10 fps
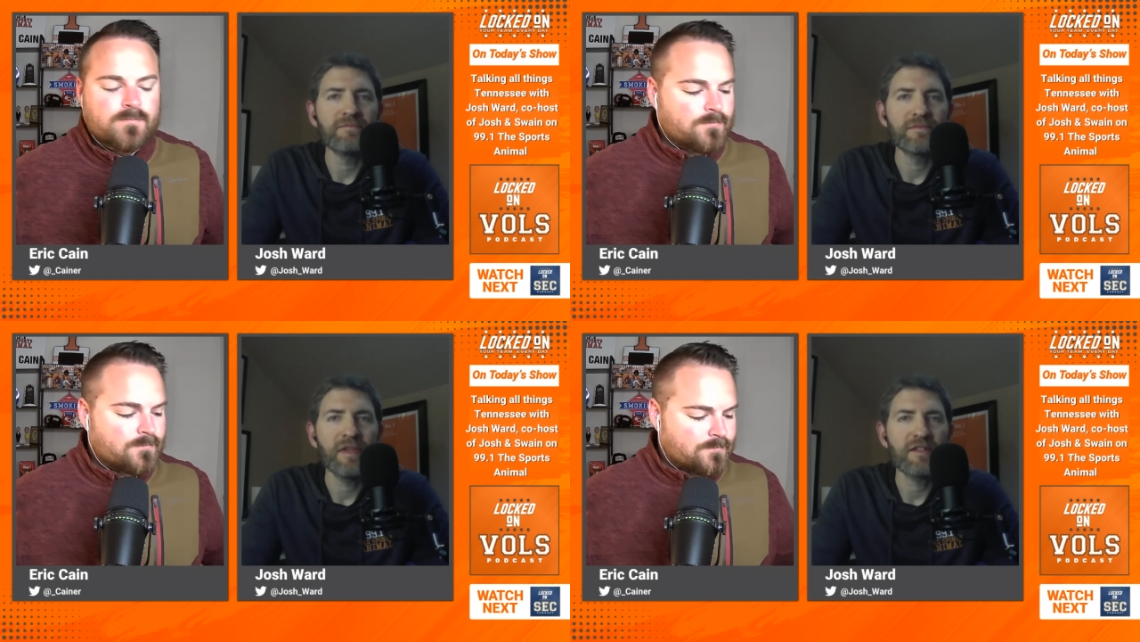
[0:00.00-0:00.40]

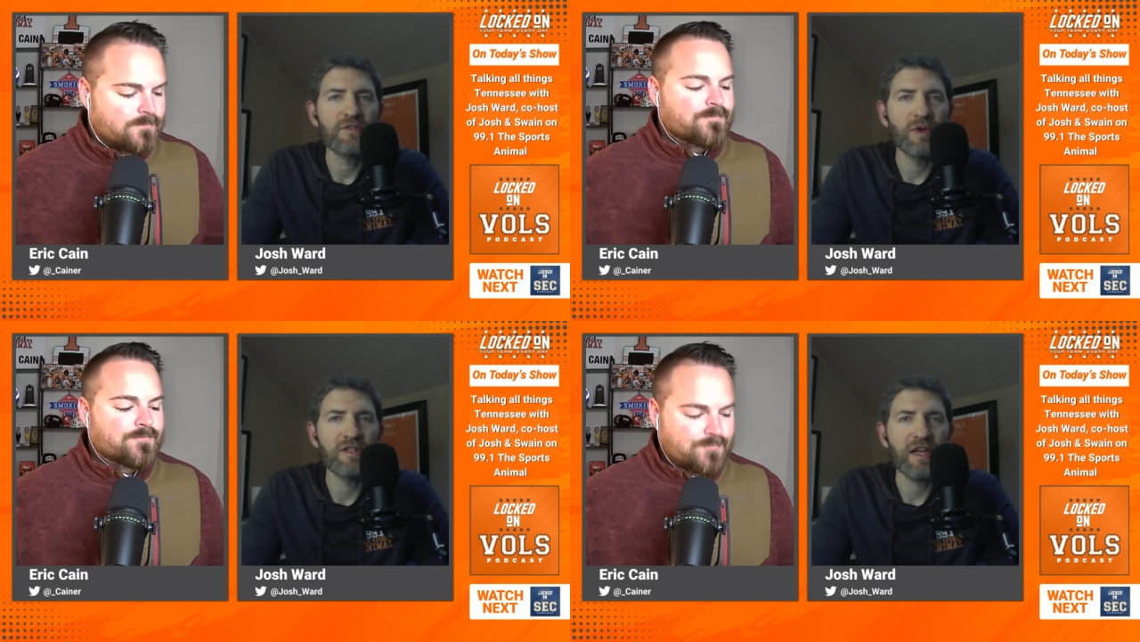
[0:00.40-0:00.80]
Speaker 1: That's
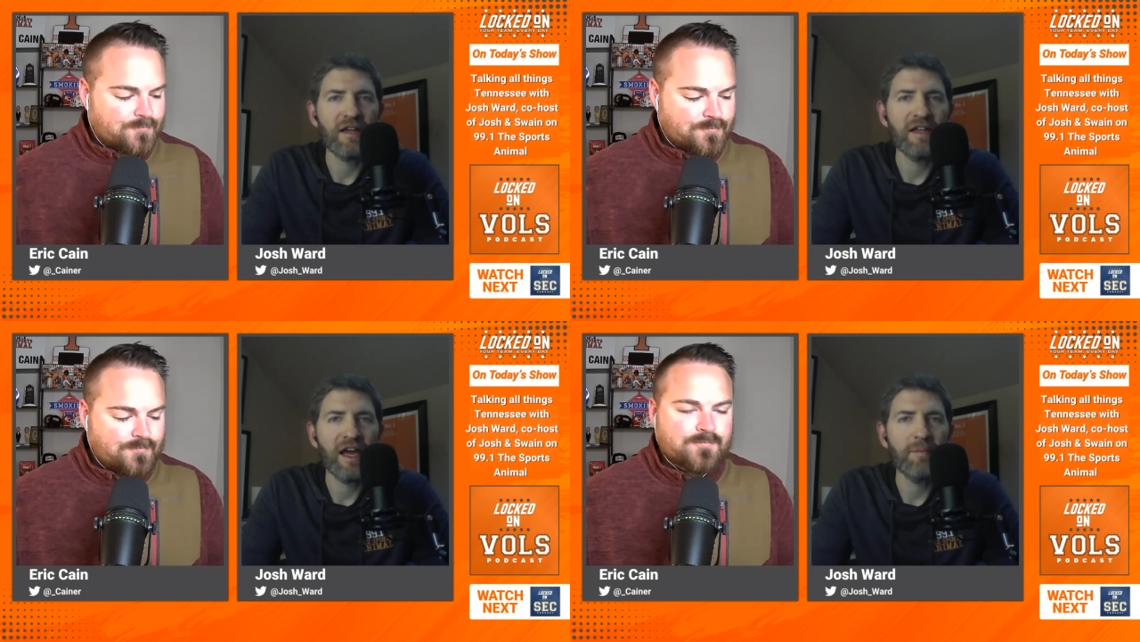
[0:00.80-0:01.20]
what's had
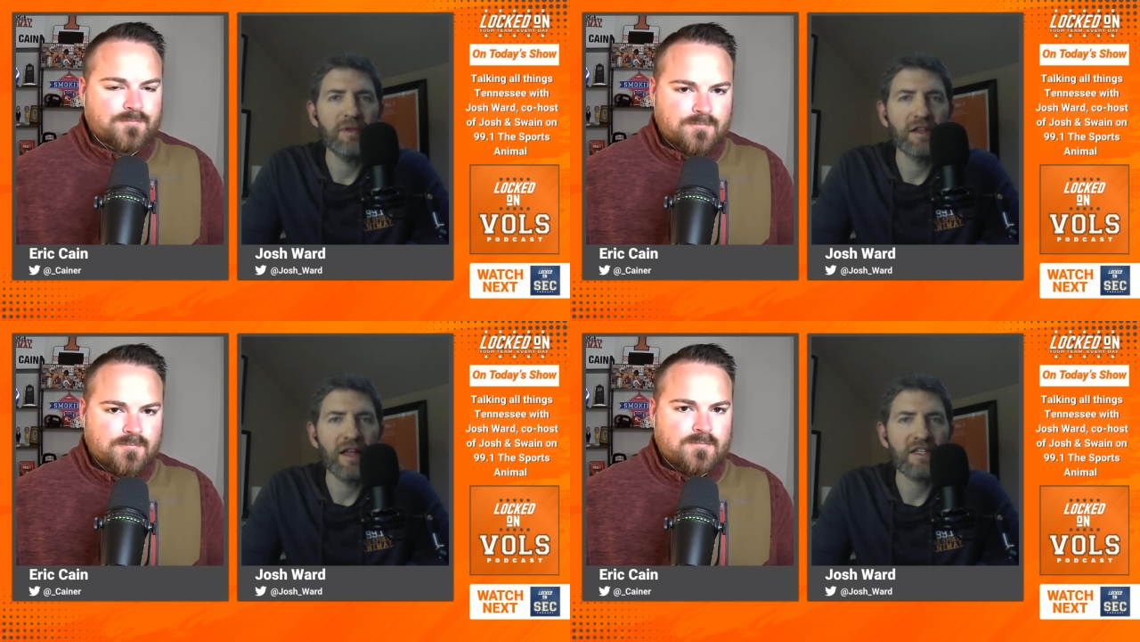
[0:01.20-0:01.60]
to happen
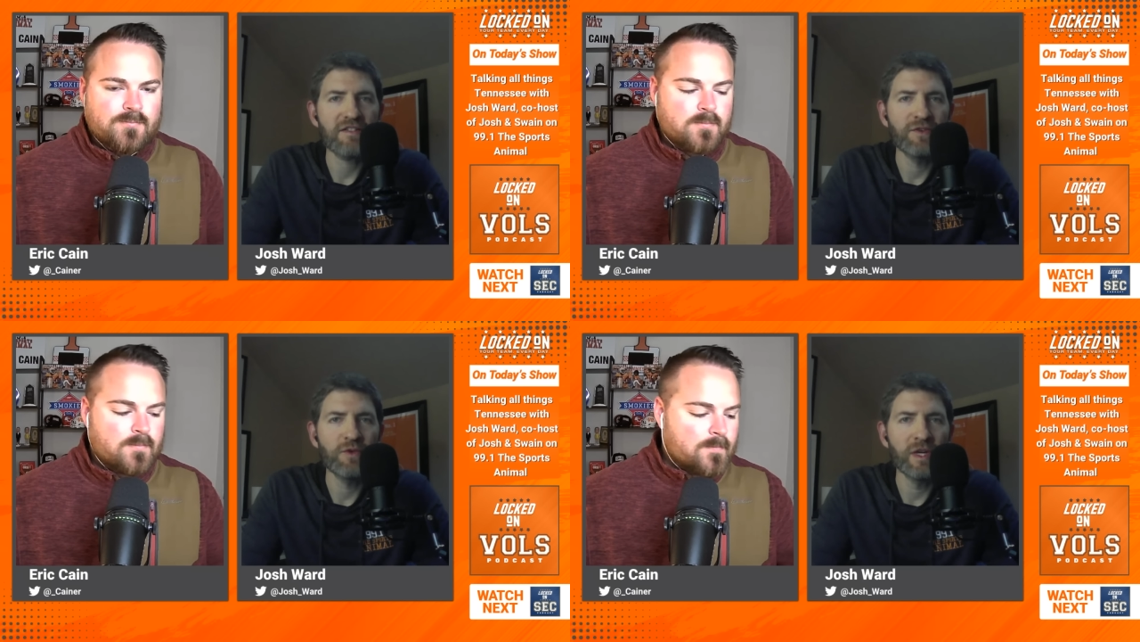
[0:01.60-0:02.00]
the last
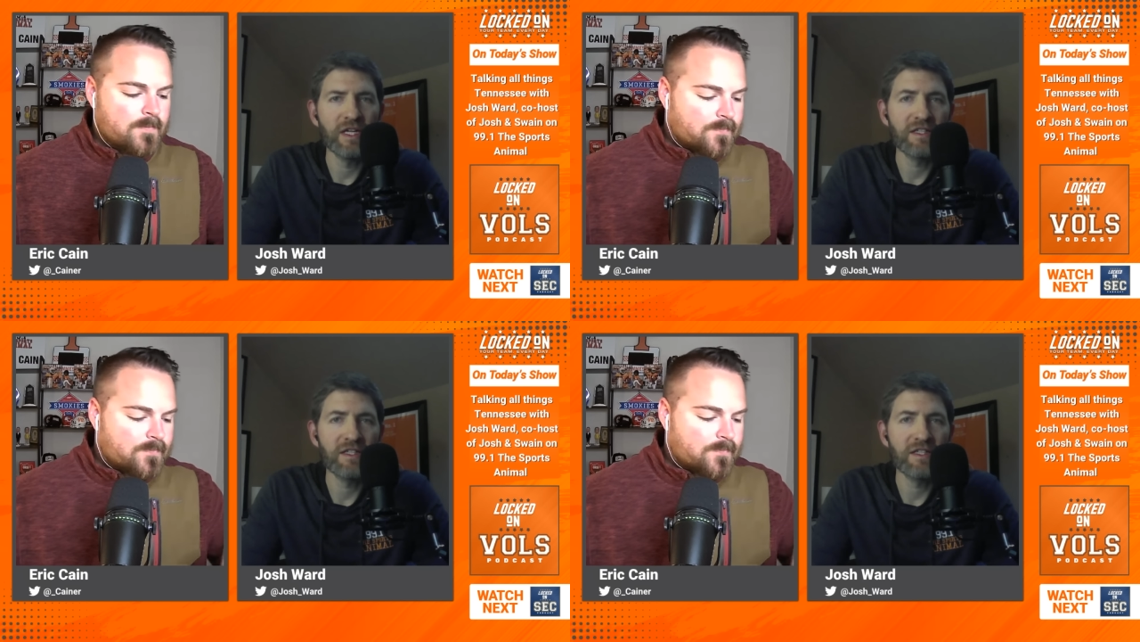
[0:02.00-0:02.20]
few weeks.